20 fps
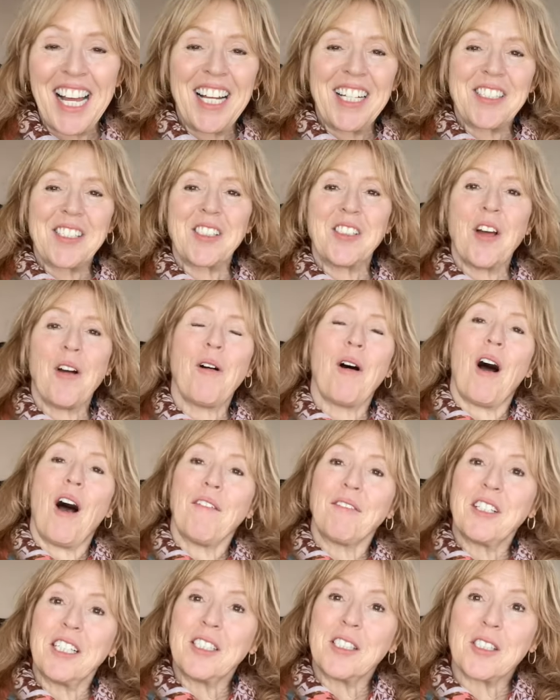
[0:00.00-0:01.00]
Snow
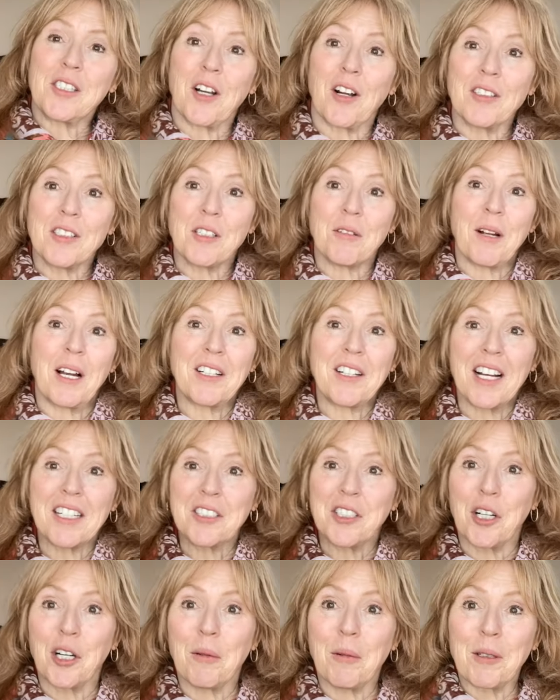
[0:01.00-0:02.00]
often starts around
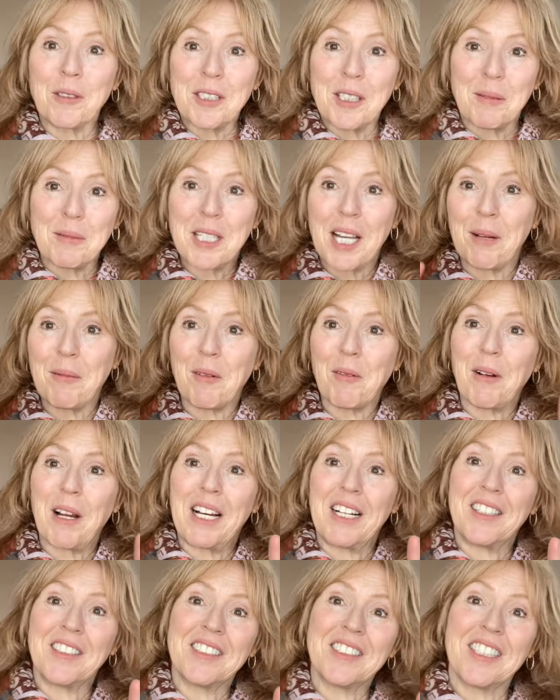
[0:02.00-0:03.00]
October, sometime
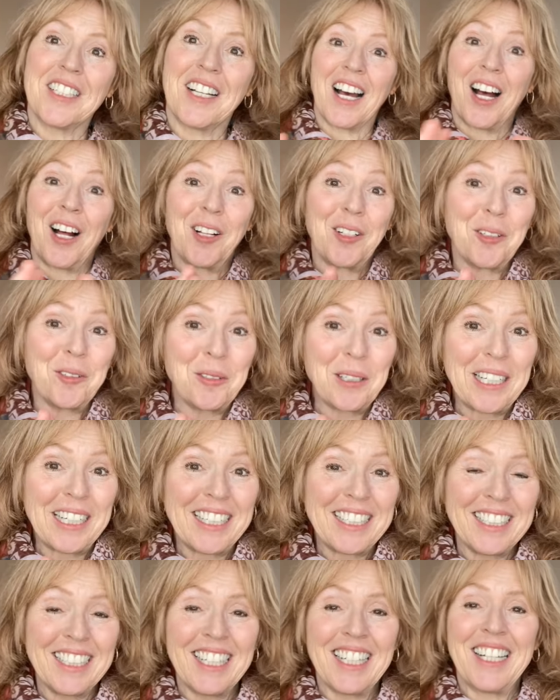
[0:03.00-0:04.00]
around
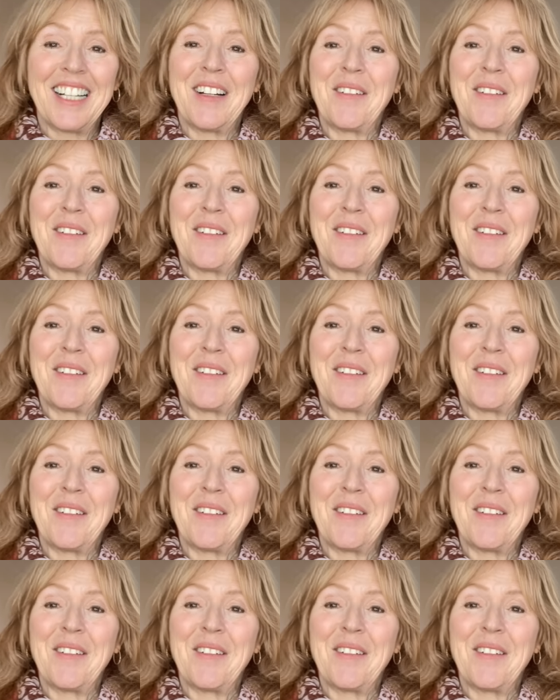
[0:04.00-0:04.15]
Halloween.